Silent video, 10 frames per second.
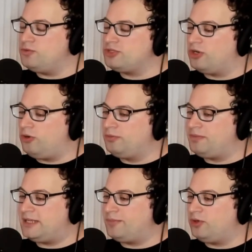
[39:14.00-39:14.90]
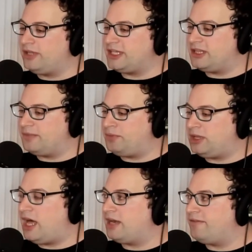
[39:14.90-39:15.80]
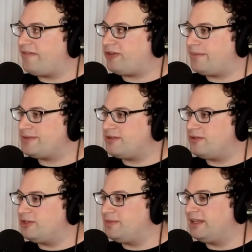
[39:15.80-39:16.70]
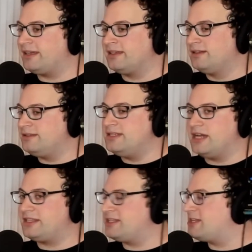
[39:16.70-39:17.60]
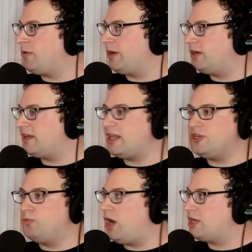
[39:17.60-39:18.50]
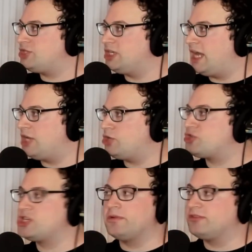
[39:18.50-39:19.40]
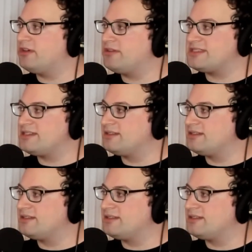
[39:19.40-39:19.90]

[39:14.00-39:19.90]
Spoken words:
you told people like the plot of every episode, you'd be like, nothing's going on, and then you watch it and you're so engrossed.